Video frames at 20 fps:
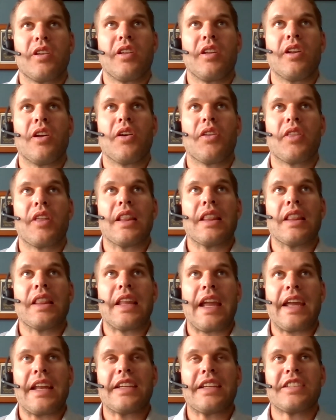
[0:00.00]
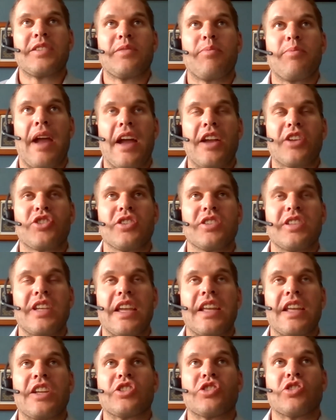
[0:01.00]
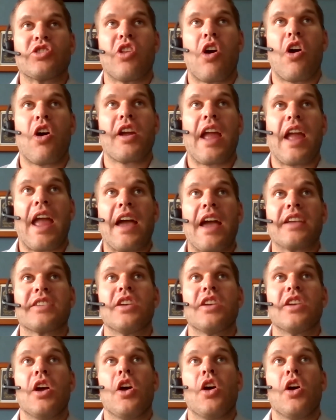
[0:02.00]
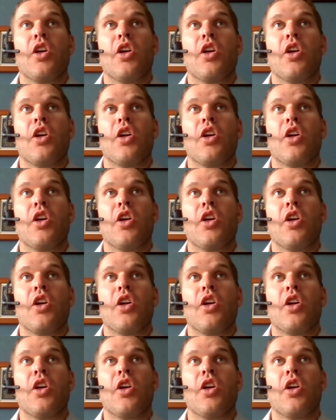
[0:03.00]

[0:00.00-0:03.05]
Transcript: you know the latest patches and as long as